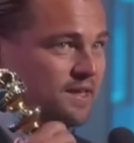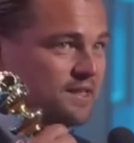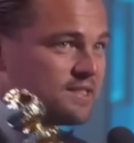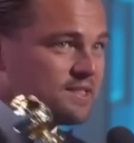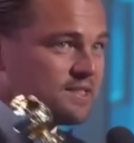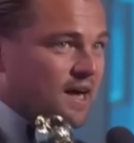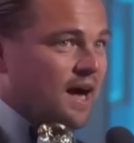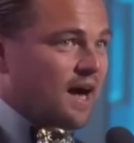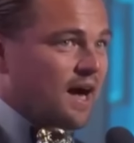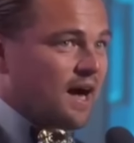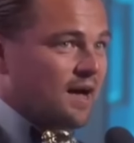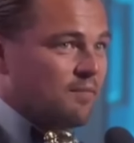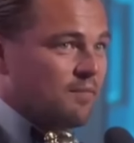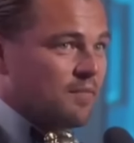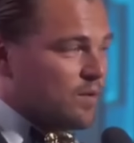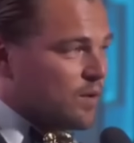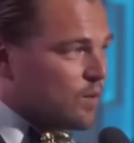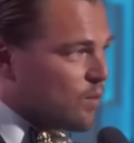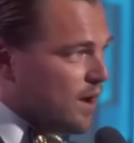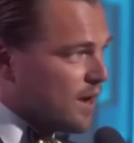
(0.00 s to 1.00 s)
It is
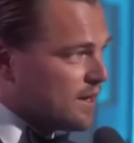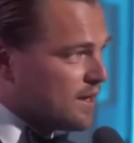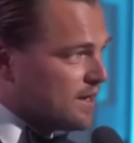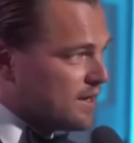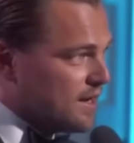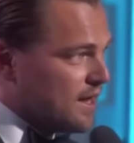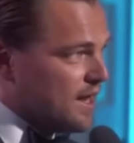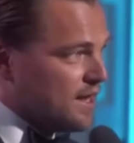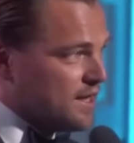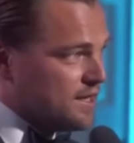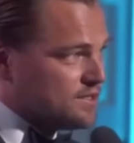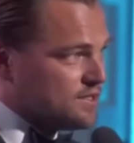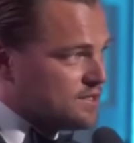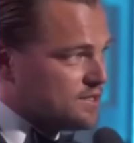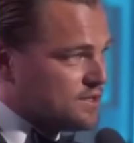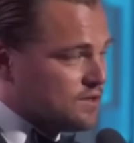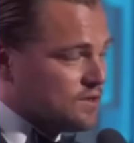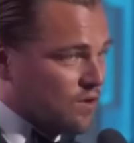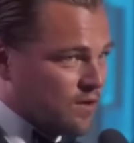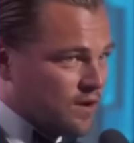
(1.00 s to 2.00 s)
time that we
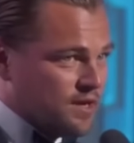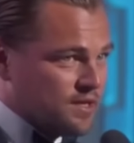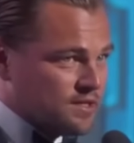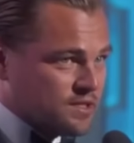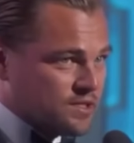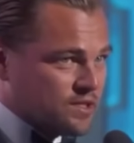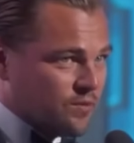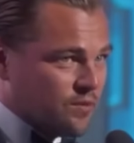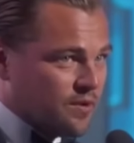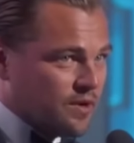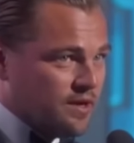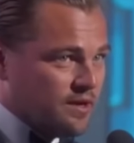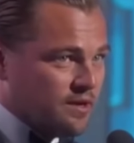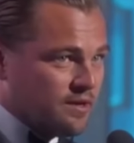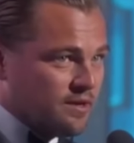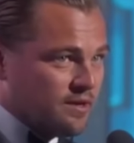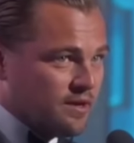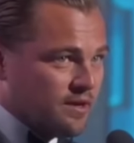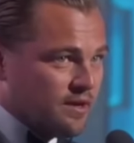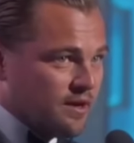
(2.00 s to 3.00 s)
recognize your history
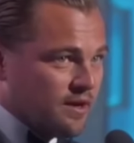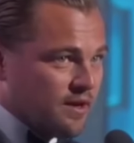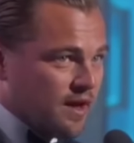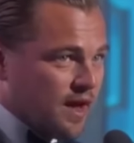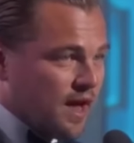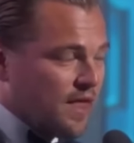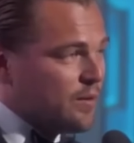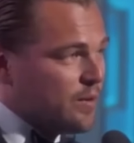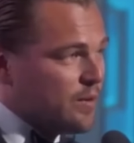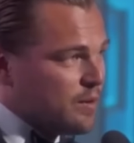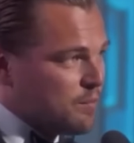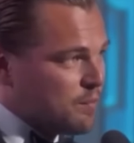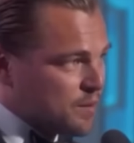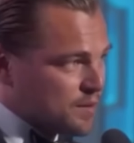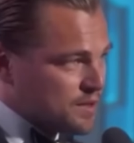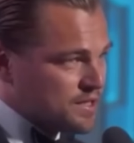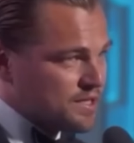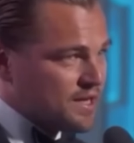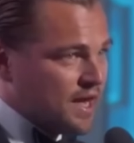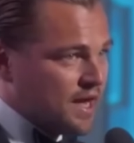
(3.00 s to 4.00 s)
and that we
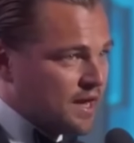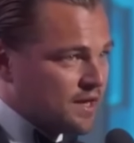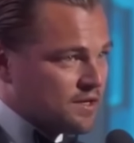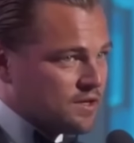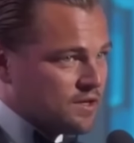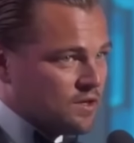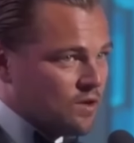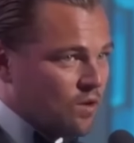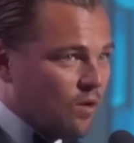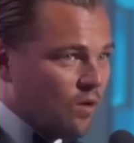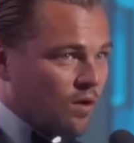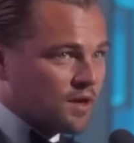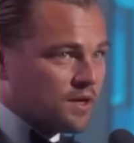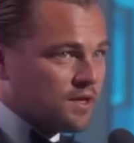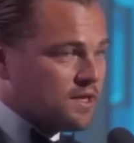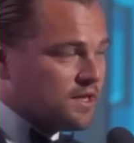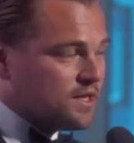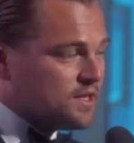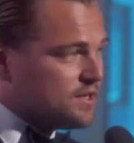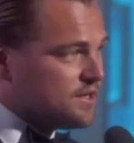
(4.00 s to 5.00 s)
protect your
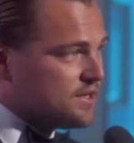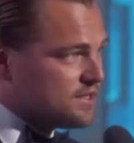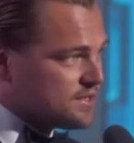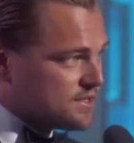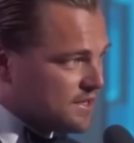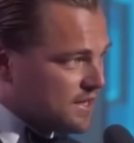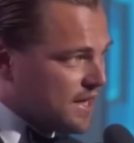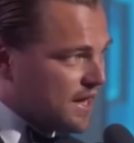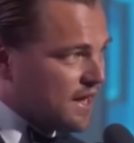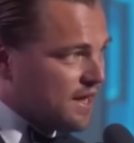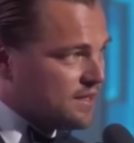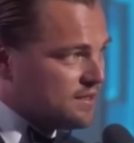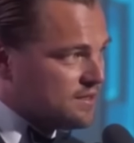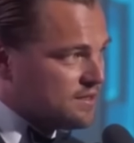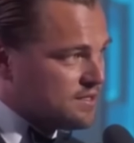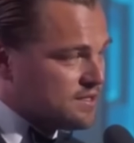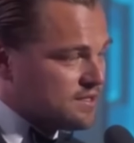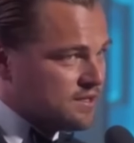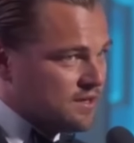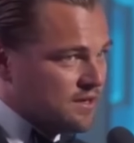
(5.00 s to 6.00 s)
indigenous
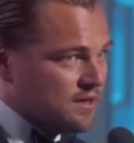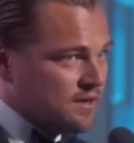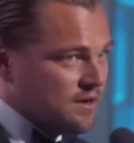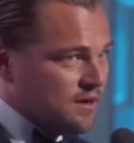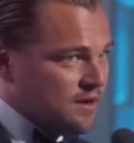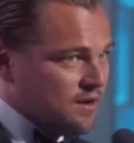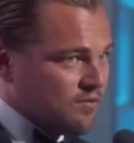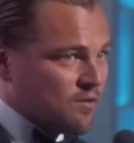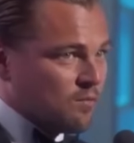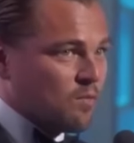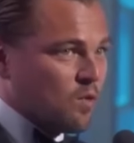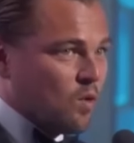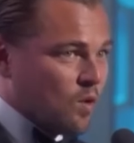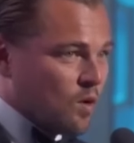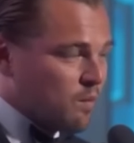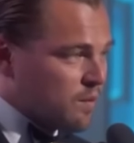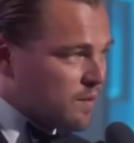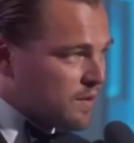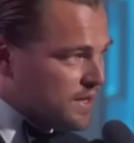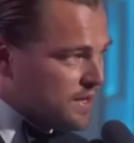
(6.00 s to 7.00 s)
lands from
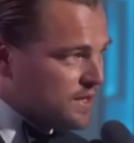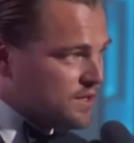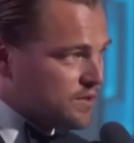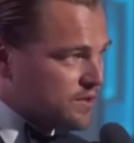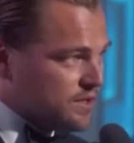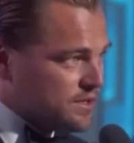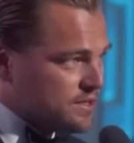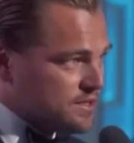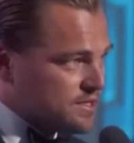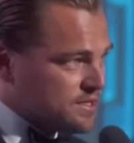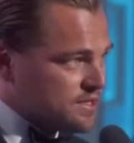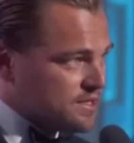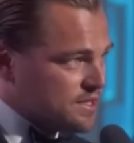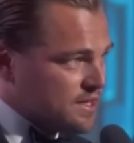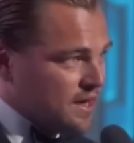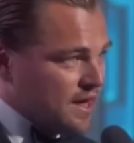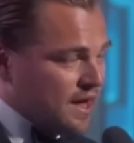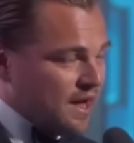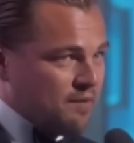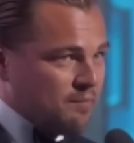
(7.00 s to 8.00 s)
corporate
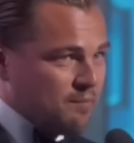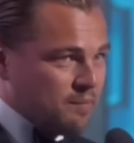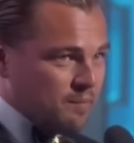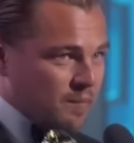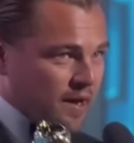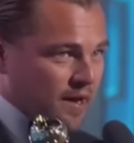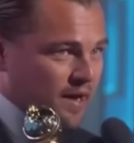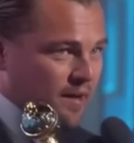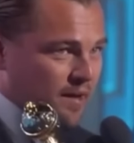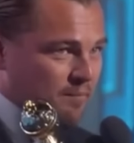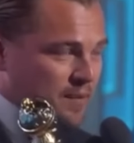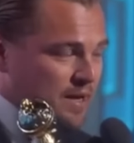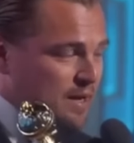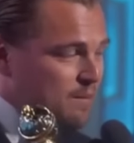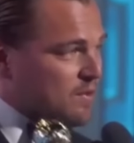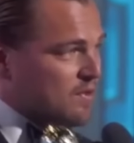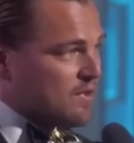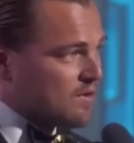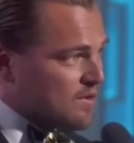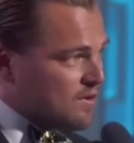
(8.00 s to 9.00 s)
interests and
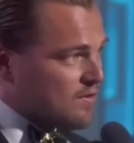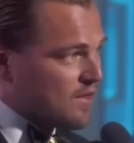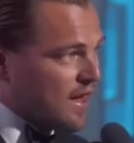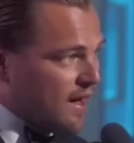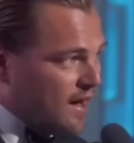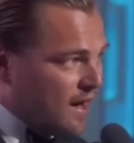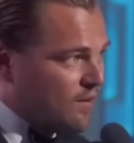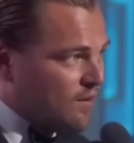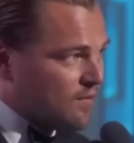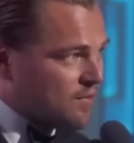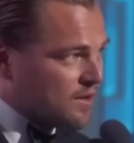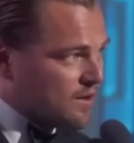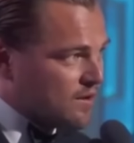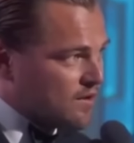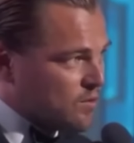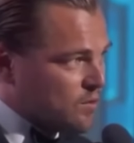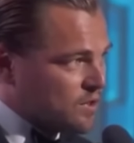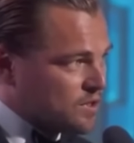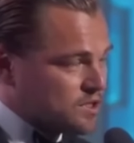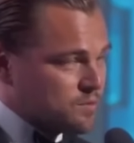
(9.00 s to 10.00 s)
people that are out
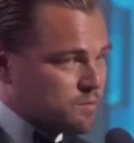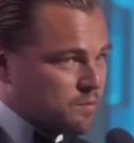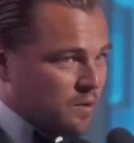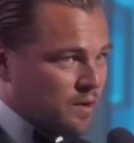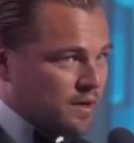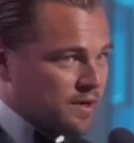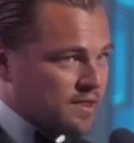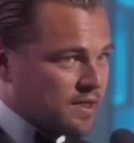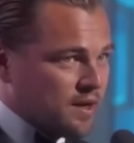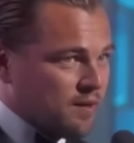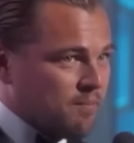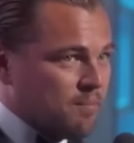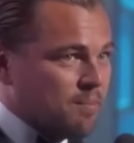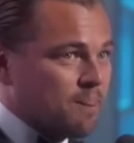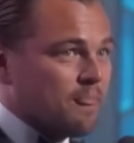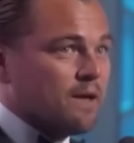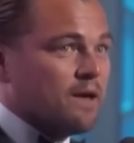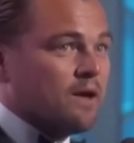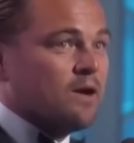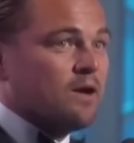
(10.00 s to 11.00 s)
there to exploit
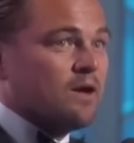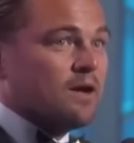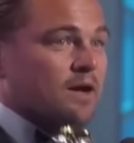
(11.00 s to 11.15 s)
them.